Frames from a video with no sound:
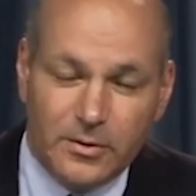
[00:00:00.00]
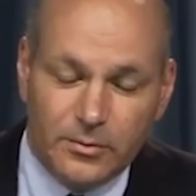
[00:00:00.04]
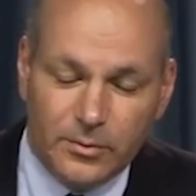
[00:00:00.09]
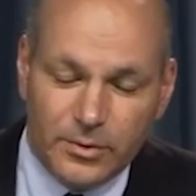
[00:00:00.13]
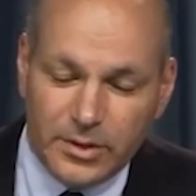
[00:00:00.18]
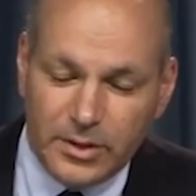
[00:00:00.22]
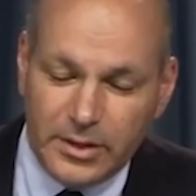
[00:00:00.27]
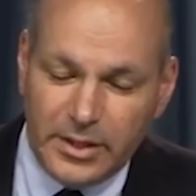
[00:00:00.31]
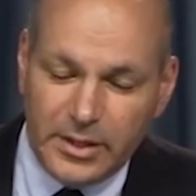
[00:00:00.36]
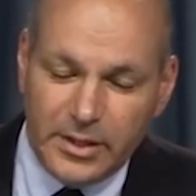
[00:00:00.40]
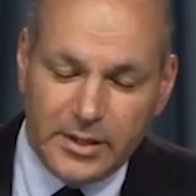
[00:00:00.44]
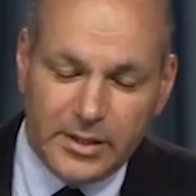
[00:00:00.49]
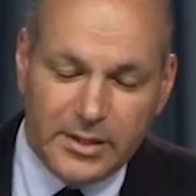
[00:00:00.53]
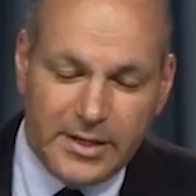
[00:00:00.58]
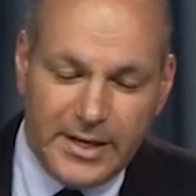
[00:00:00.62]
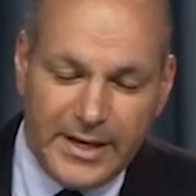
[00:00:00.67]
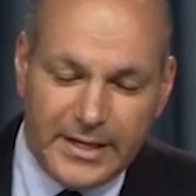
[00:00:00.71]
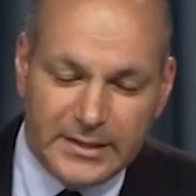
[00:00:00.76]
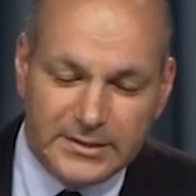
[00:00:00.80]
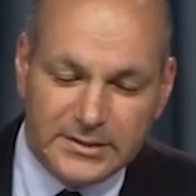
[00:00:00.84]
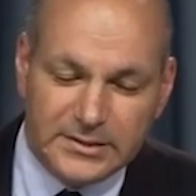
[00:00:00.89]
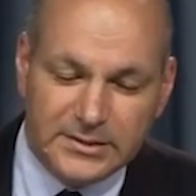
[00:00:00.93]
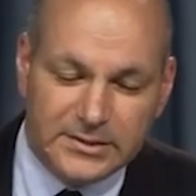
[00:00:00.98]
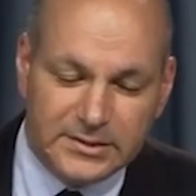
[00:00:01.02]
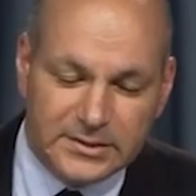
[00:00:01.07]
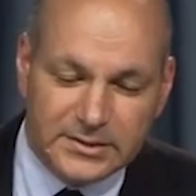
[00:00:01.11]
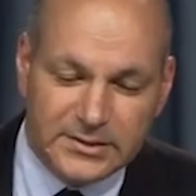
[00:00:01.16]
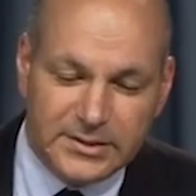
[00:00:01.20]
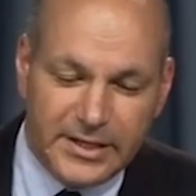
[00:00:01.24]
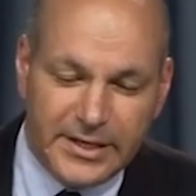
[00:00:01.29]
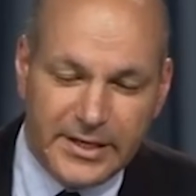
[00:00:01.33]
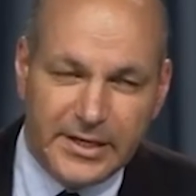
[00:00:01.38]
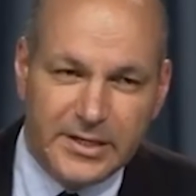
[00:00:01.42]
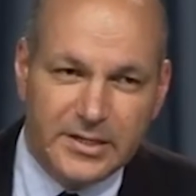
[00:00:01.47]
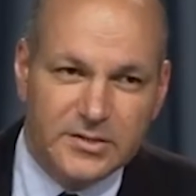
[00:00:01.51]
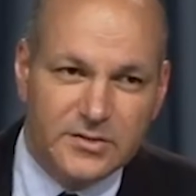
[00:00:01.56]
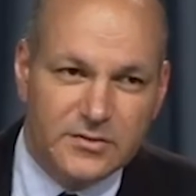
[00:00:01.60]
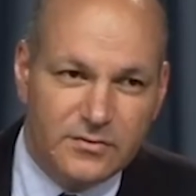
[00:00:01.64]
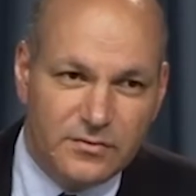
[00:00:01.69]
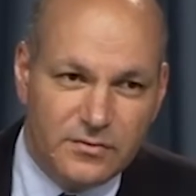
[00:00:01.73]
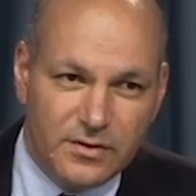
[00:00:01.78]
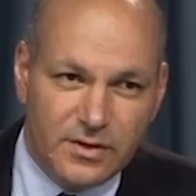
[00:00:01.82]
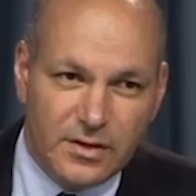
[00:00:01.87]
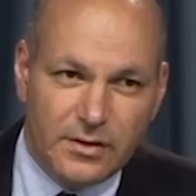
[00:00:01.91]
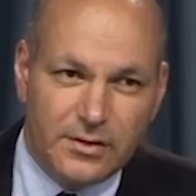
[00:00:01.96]
And really, NASA stands
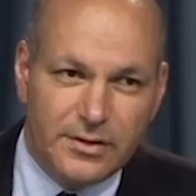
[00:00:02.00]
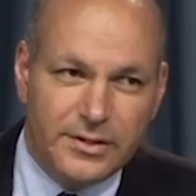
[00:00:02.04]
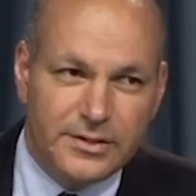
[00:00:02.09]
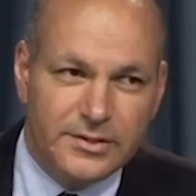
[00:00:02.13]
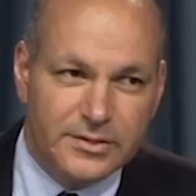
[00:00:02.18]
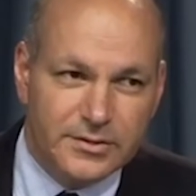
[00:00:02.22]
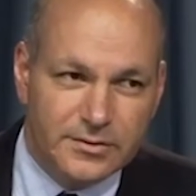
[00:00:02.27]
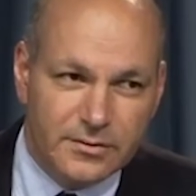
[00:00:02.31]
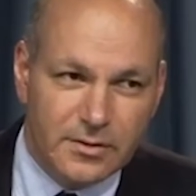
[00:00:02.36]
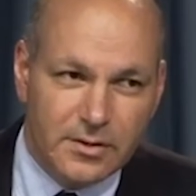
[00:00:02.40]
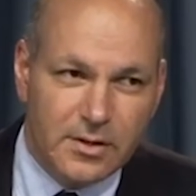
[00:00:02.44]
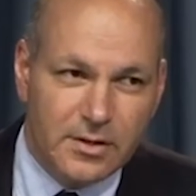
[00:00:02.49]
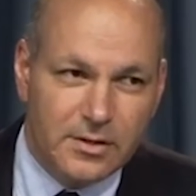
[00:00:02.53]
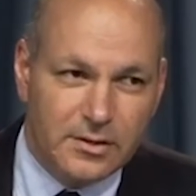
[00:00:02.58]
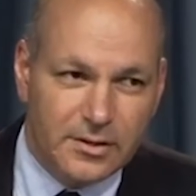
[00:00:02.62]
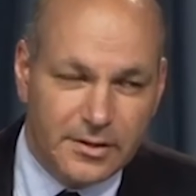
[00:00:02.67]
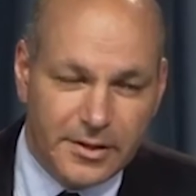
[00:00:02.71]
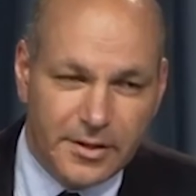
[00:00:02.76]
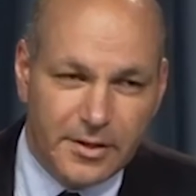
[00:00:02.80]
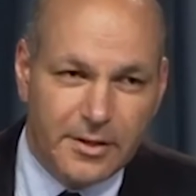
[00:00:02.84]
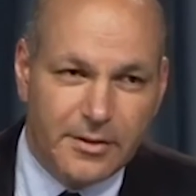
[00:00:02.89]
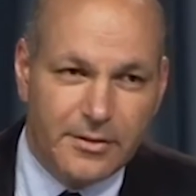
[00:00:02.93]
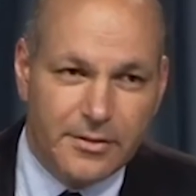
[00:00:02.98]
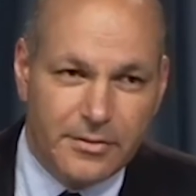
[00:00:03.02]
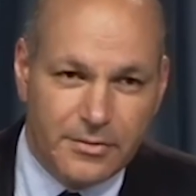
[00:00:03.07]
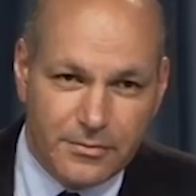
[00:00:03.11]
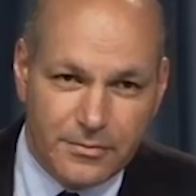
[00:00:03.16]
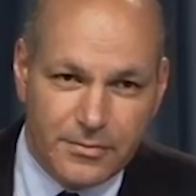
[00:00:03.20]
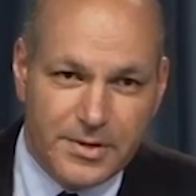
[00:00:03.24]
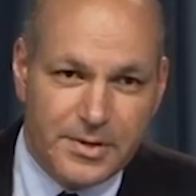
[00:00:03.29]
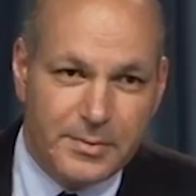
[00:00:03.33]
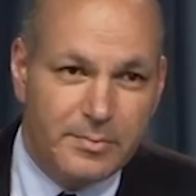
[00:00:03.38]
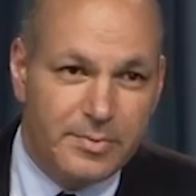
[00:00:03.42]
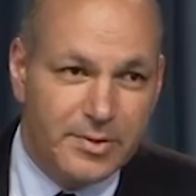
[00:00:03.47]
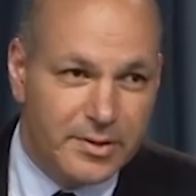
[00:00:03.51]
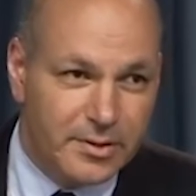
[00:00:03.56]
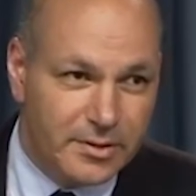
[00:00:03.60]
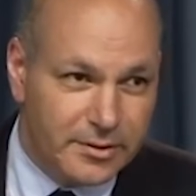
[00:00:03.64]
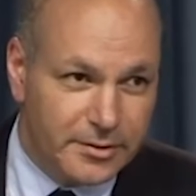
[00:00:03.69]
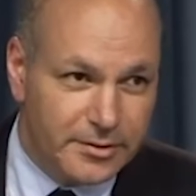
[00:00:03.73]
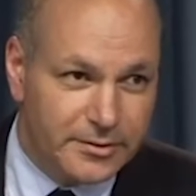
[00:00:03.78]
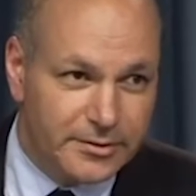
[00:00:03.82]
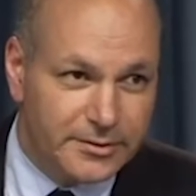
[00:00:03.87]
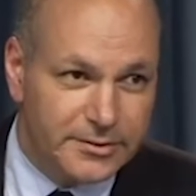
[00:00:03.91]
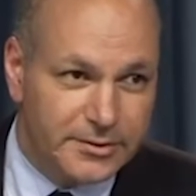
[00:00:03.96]
very strongly on three
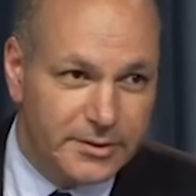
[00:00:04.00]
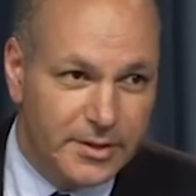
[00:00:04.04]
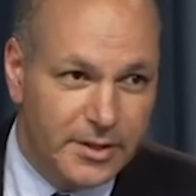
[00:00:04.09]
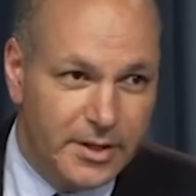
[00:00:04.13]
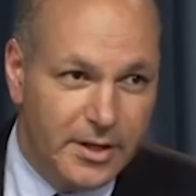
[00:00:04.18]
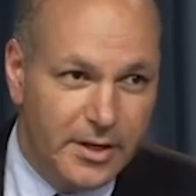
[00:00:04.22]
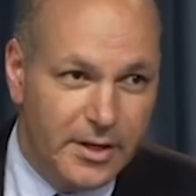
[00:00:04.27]
pillars